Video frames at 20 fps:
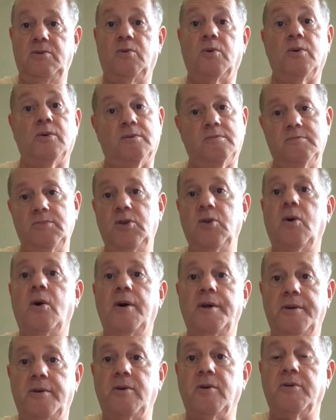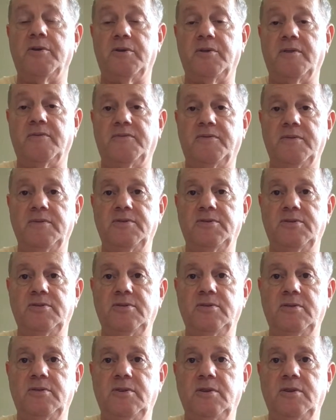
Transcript: Or you ought to know the difference.